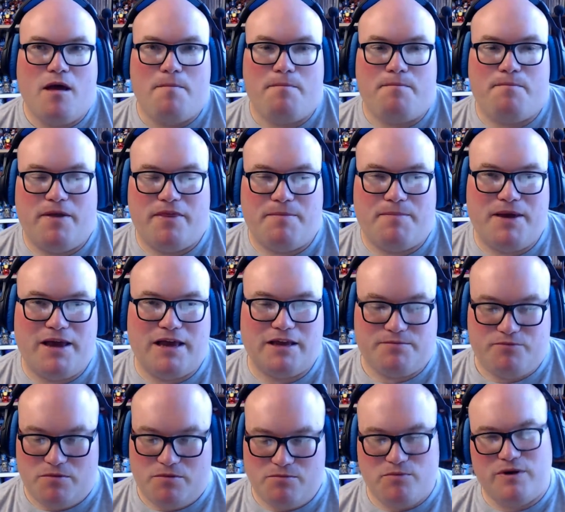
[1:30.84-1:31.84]
but the biggest
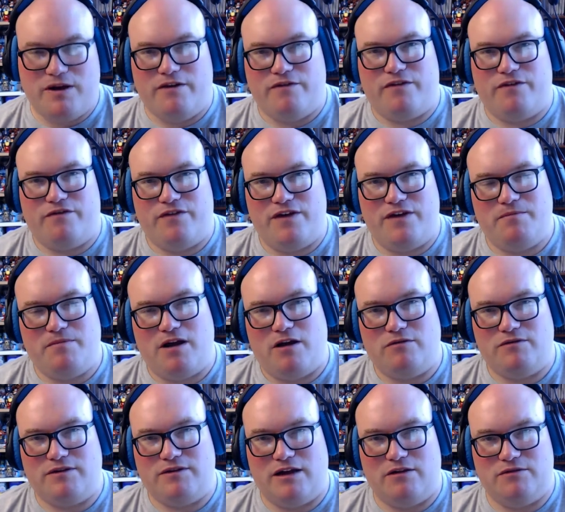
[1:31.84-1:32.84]
problem with the themed
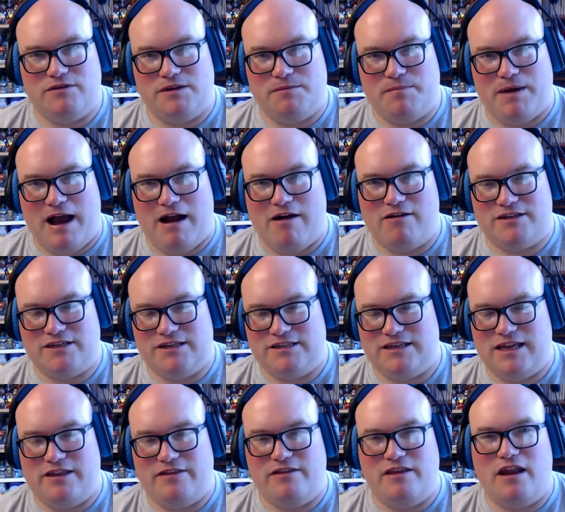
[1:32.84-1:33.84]
hotels in Paris is
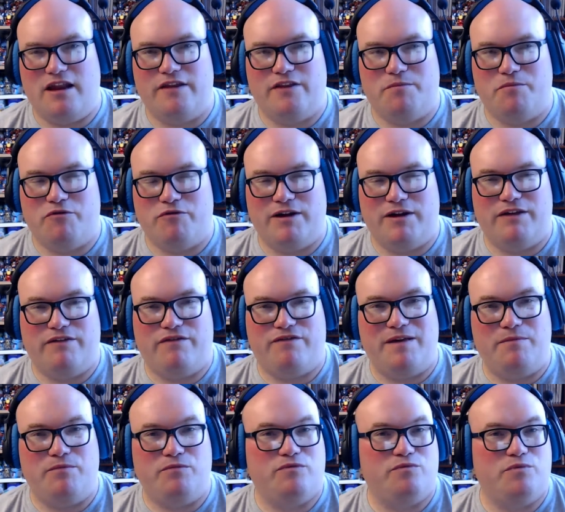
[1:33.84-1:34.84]
that none of them are really
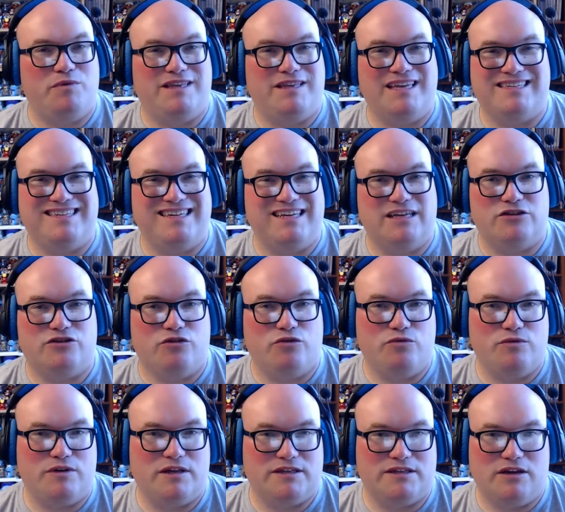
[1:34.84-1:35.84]
themed with Disney at
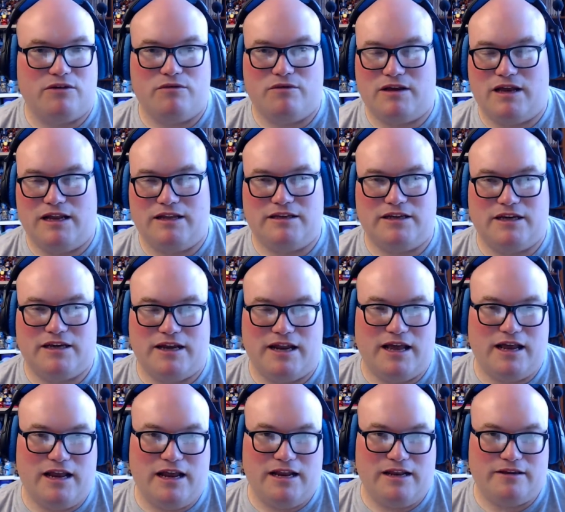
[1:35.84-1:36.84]
all. There's no
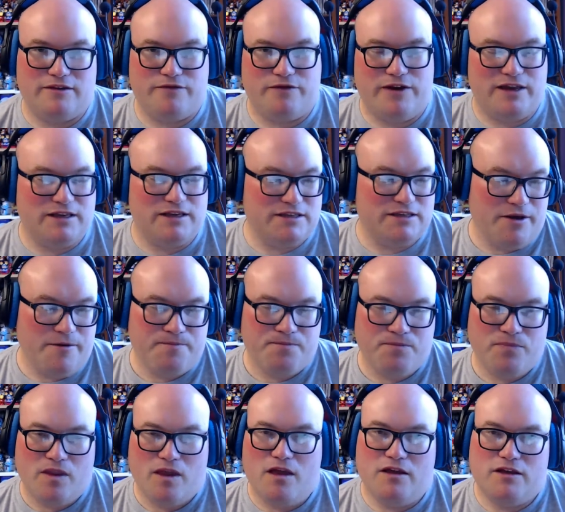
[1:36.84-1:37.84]
interconnect things.
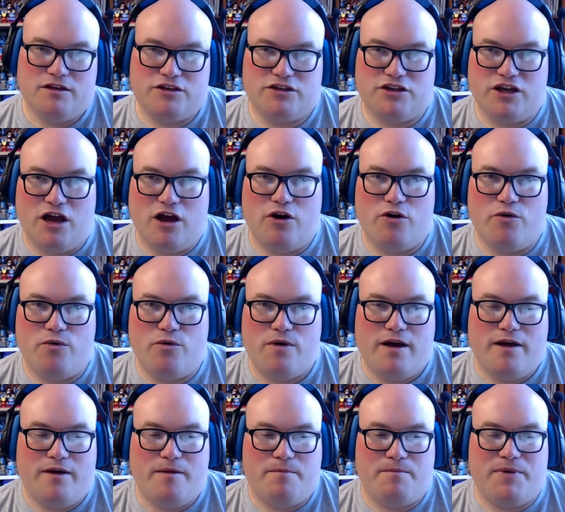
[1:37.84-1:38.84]
So,
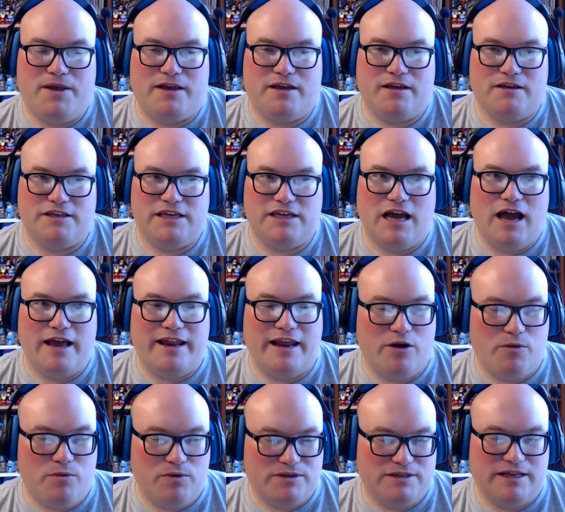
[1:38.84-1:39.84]
because the
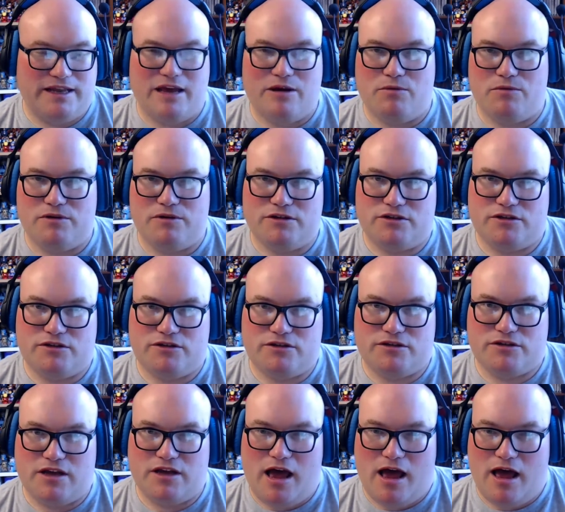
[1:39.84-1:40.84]
idea was that there
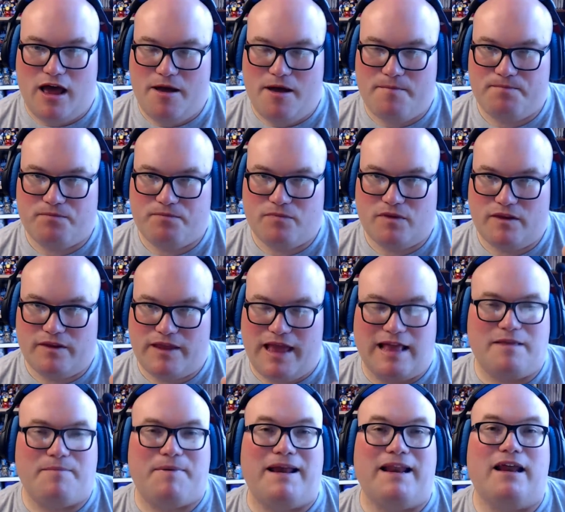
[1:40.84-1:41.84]
was they
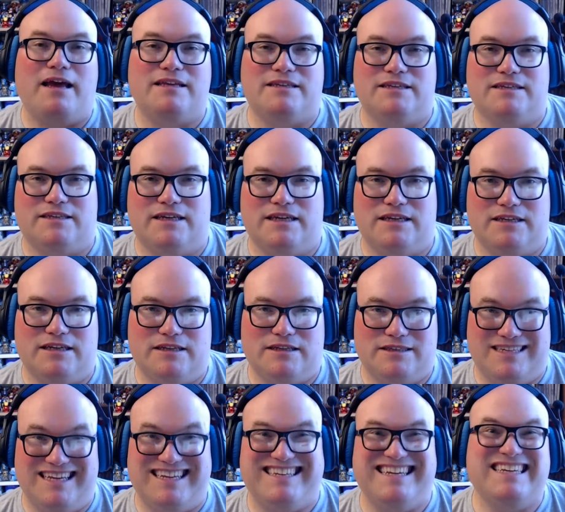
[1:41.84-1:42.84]
had to pay licensing
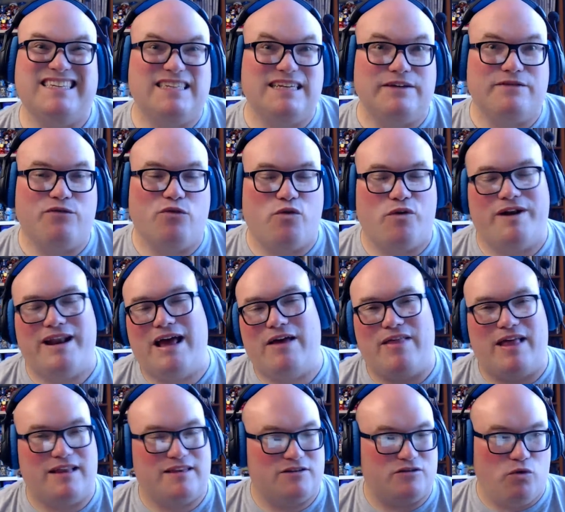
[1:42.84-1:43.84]
to Disney for it. Now
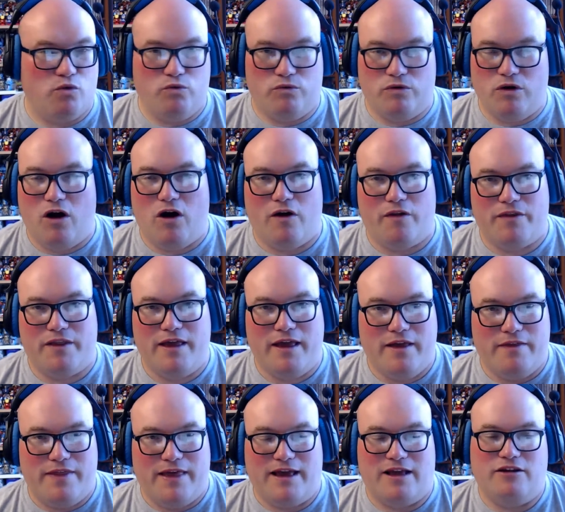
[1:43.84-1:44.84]
that's all gone,
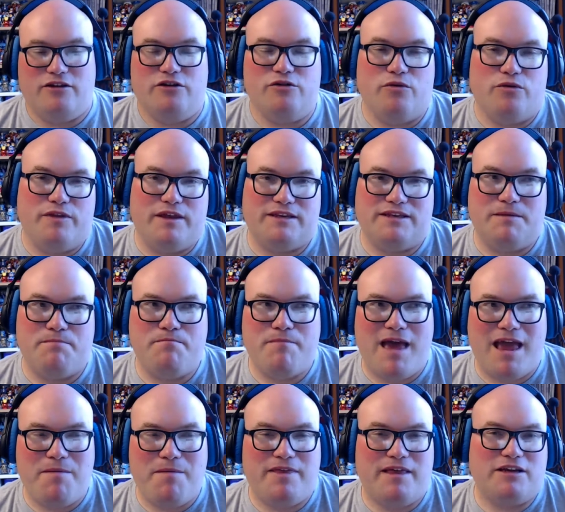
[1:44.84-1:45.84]
they can do all this. And
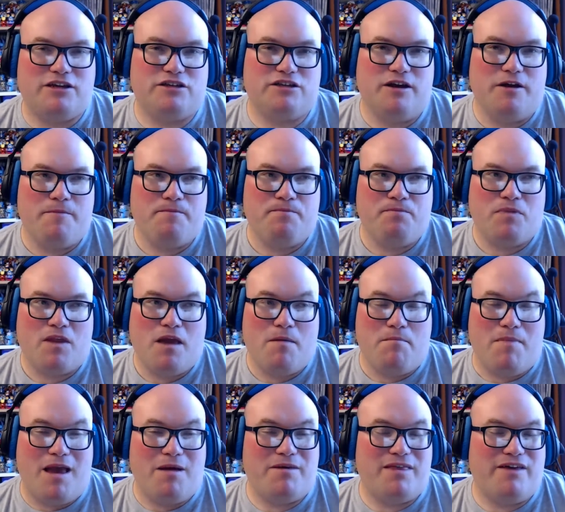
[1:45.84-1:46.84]
maybe
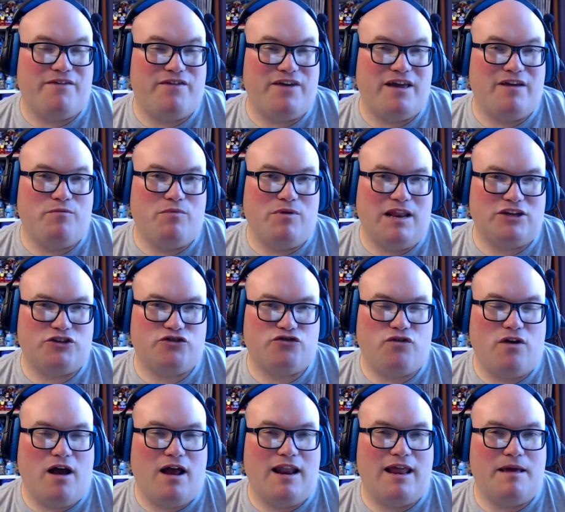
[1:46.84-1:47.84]
they're thinking, well, let's
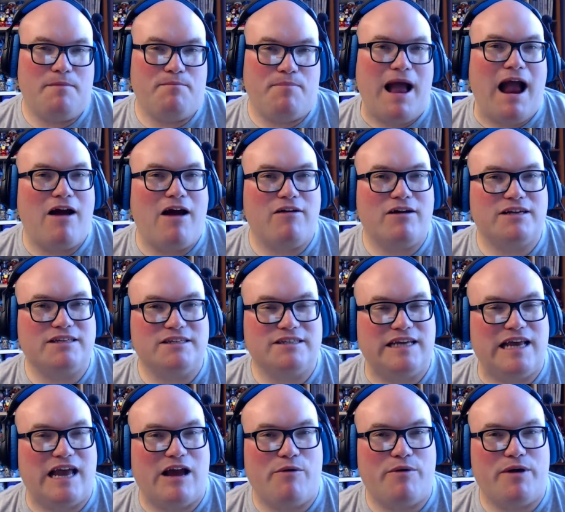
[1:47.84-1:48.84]
trial it in Paris and
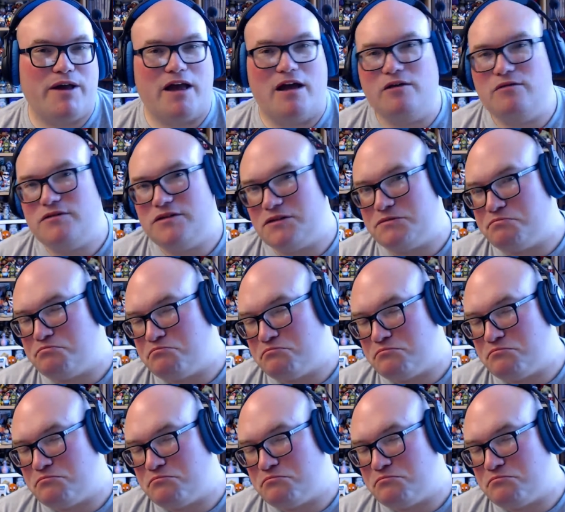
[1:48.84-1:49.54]
see how it goes.